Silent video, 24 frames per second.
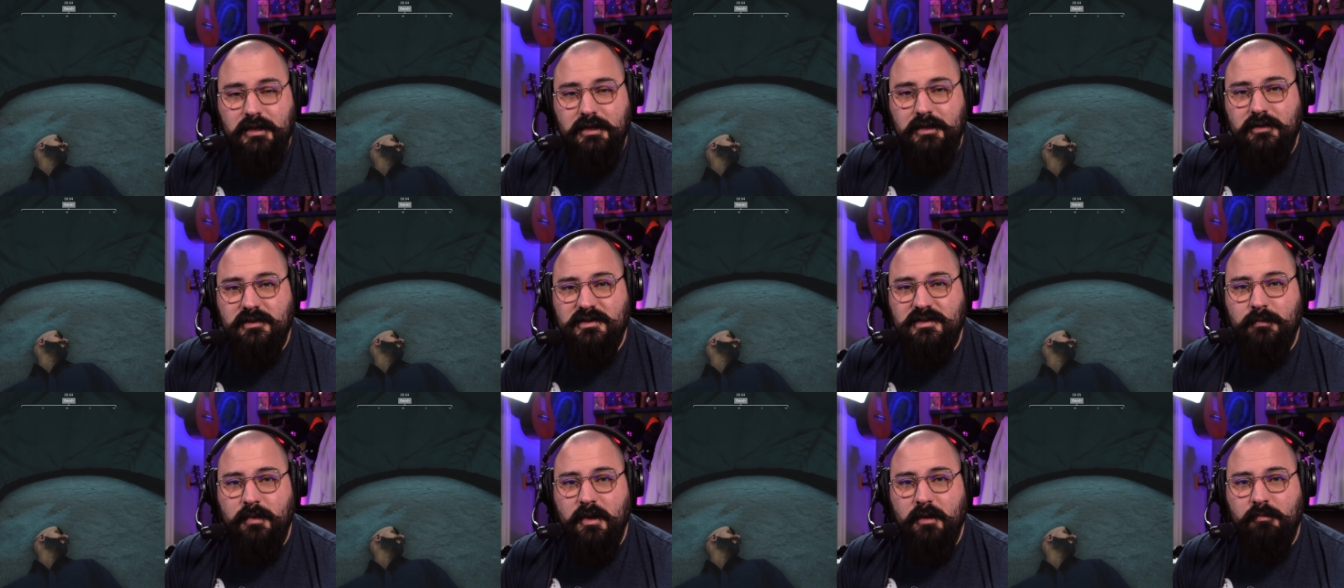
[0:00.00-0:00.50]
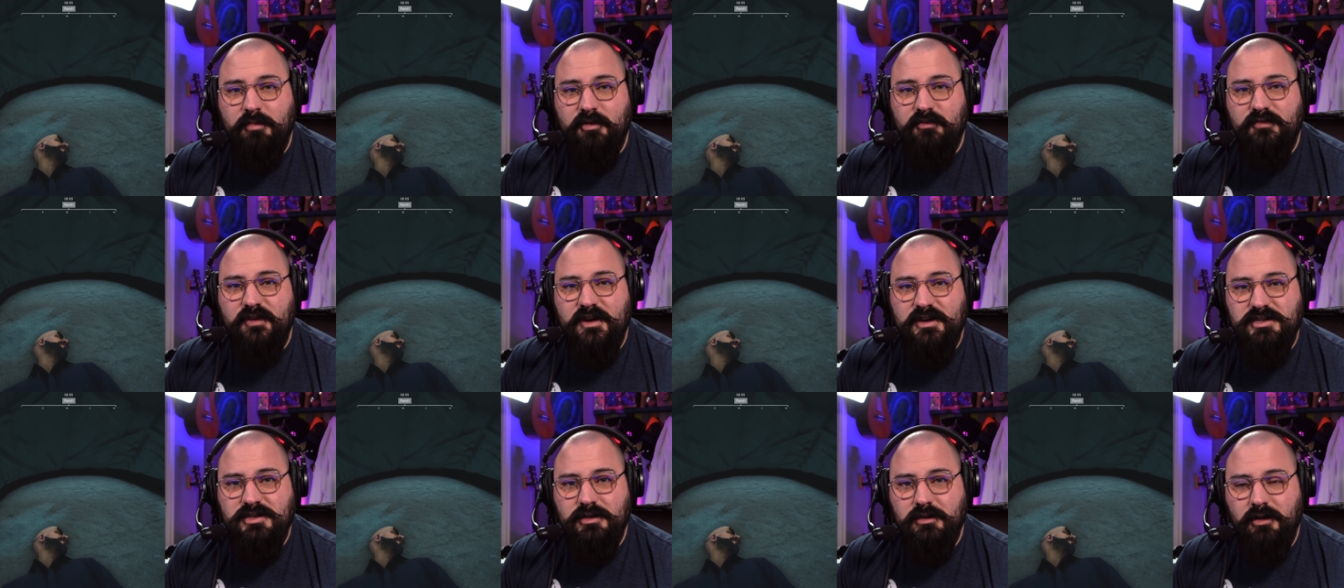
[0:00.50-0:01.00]
used to be a
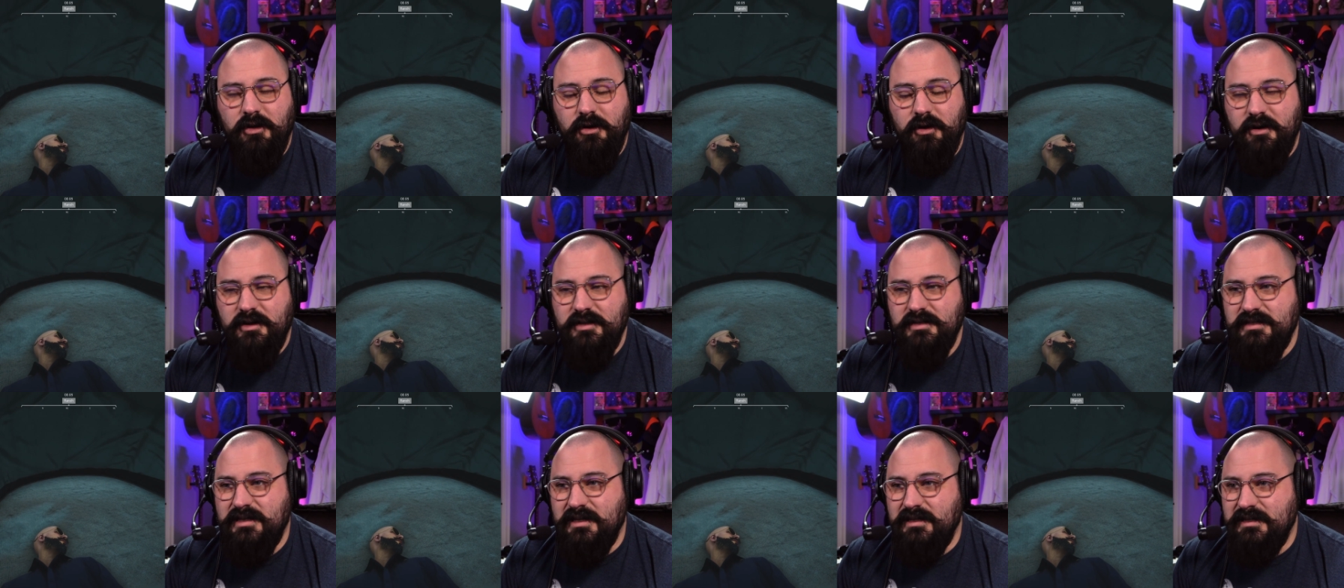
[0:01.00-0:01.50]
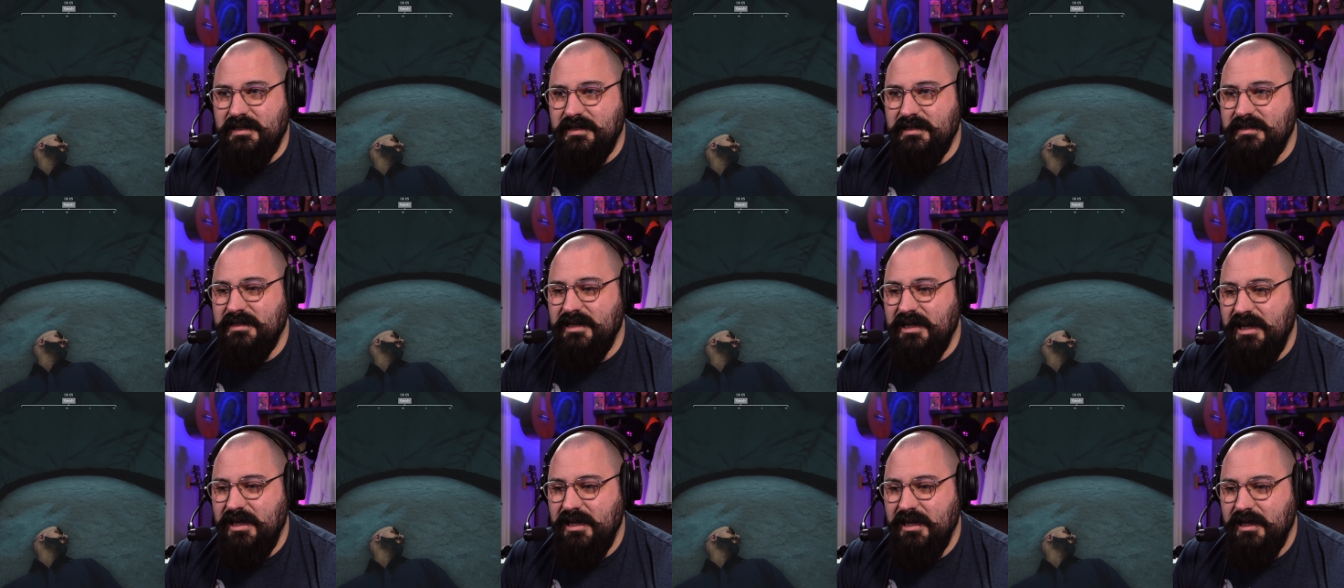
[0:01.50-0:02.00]
professional artist at
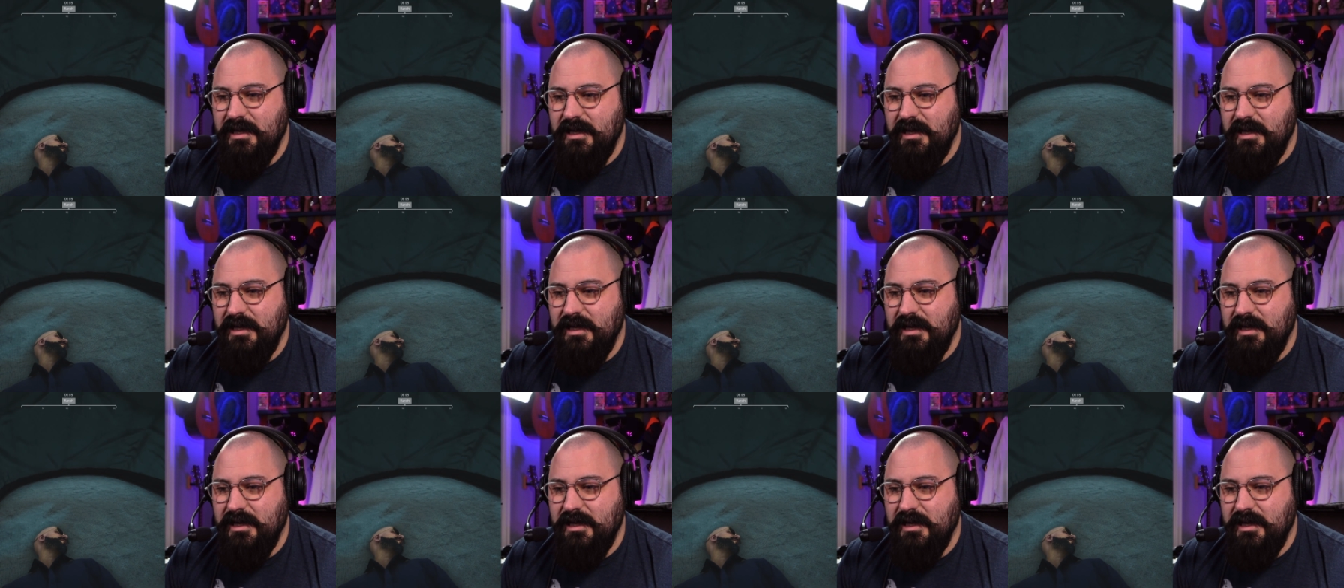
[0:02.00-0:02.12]
Disney,